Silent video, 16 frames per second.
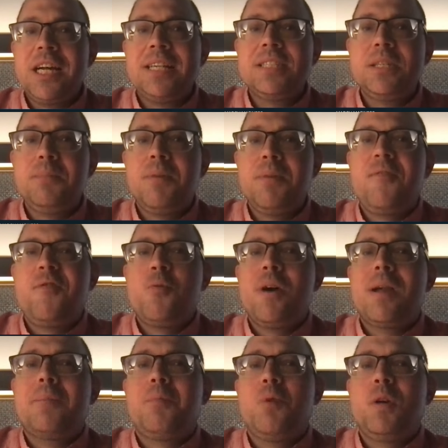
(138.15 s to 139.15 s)
Johnson, but if
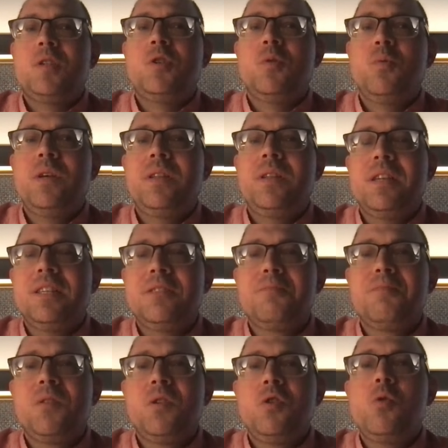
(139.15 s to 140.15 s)
you want to point to a
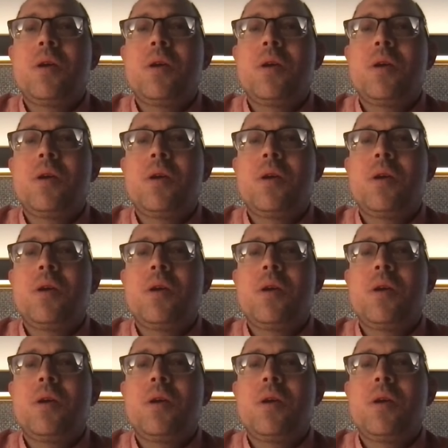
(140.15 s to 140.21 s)
weakness,